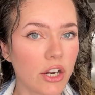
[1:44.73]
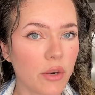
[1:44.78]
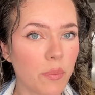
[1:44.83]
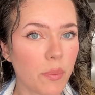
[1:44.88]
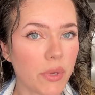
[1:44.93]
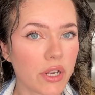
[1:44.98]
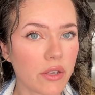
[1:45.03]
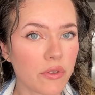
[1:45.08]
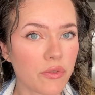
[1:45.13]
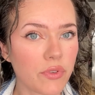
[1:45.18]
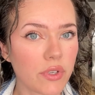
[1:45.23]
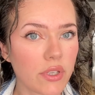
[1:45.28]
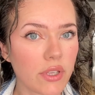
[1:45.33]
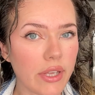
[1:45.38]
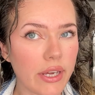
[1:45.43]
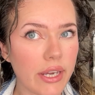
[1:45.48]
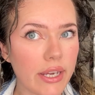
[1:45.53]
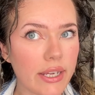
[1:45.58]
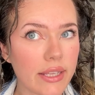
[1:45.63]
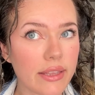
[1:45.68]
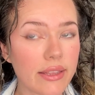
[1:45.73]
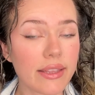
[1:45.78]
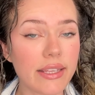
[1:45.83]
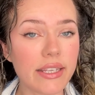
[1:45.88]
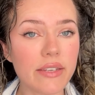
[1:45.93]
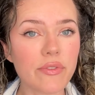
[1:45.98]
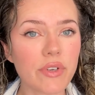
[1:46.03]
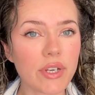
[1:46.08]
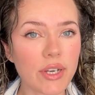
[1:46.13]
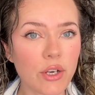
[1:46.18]
but I feel like
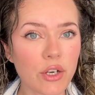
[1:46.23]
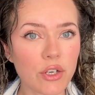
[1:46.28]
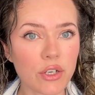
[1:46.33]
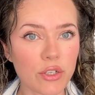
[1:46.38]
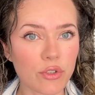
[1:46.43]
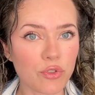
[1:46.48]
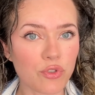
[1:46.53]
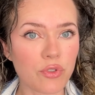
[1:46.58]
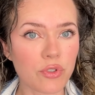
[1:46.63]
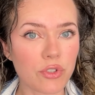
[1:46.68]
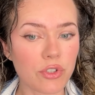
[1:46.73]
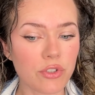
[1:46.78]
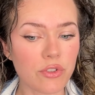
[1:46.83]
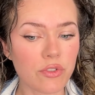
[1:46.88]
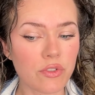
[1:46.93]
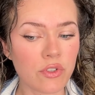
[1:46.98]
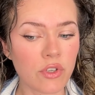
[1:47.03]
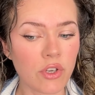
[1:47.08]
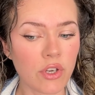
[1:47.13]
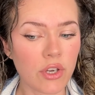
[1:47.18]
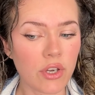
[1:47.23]
leave-in conditioners